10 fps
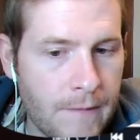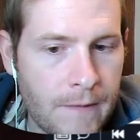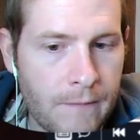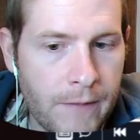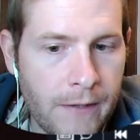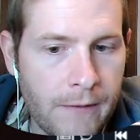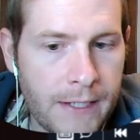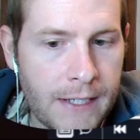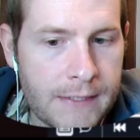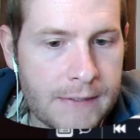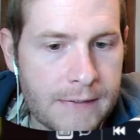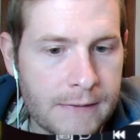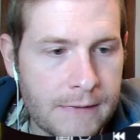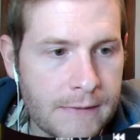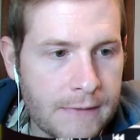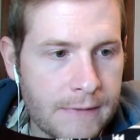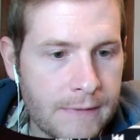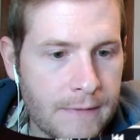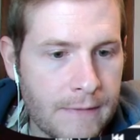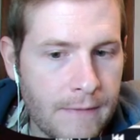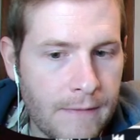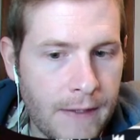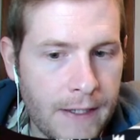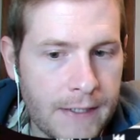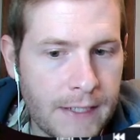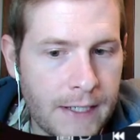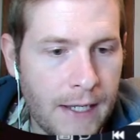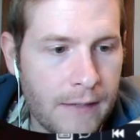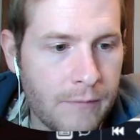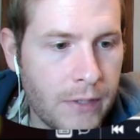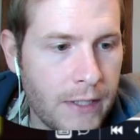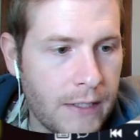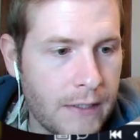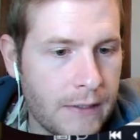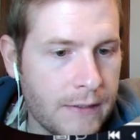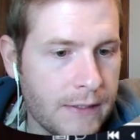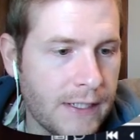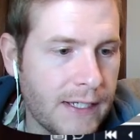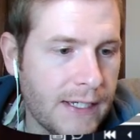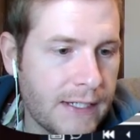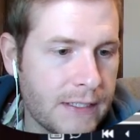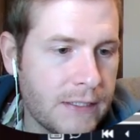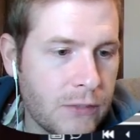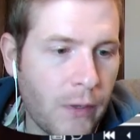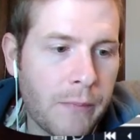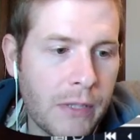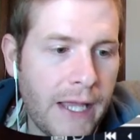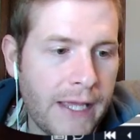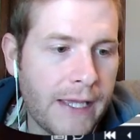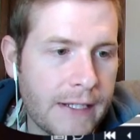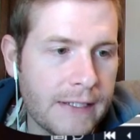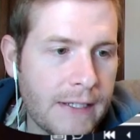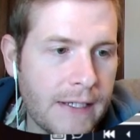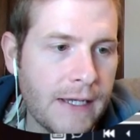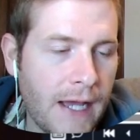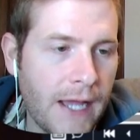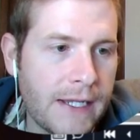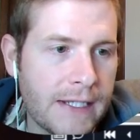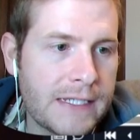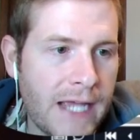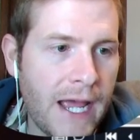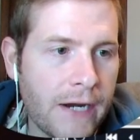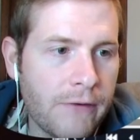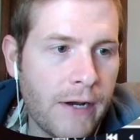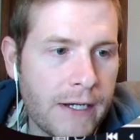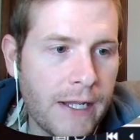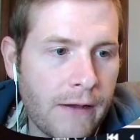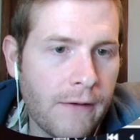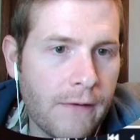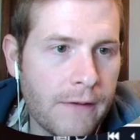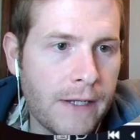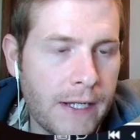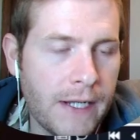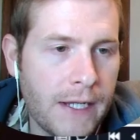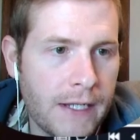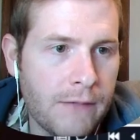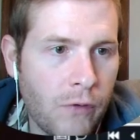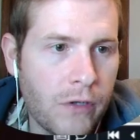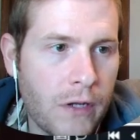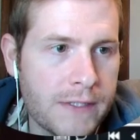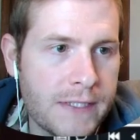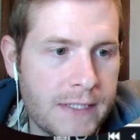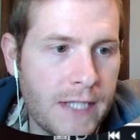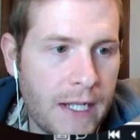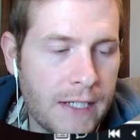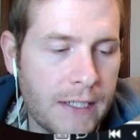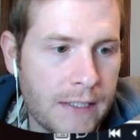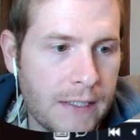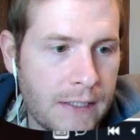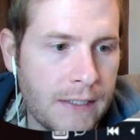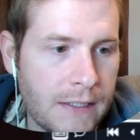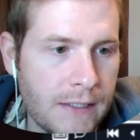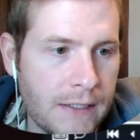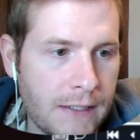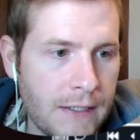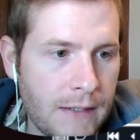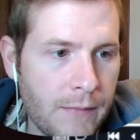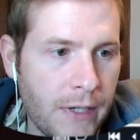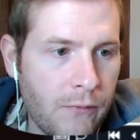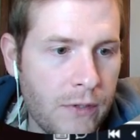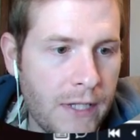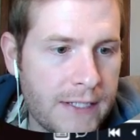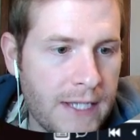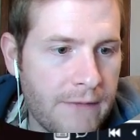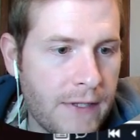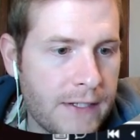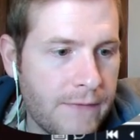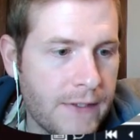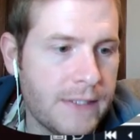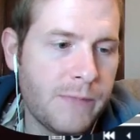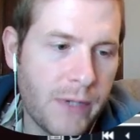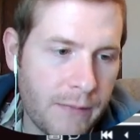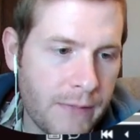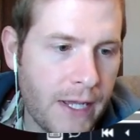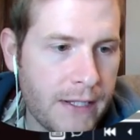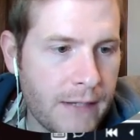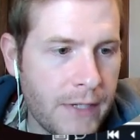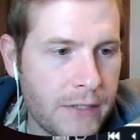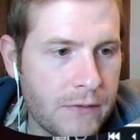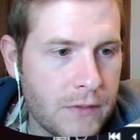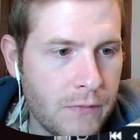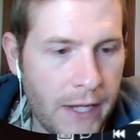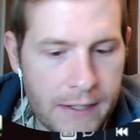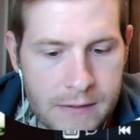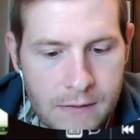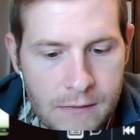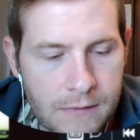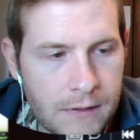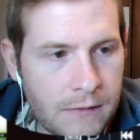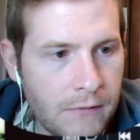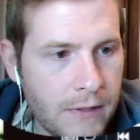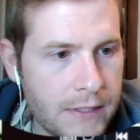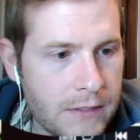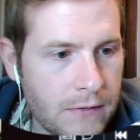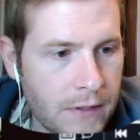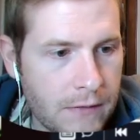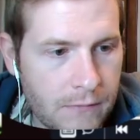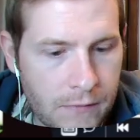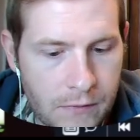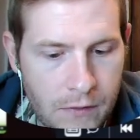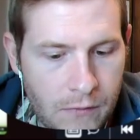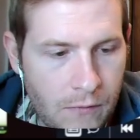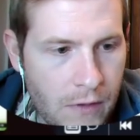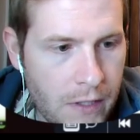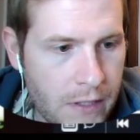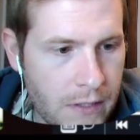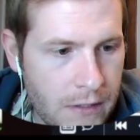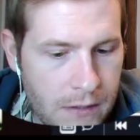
Well, I guess I can play. Do I play it? I can attack right now and work on stunning. But I would like to have that defense, but I'm not doing too bad. So, you know what? Let's do it. We're going to go 1,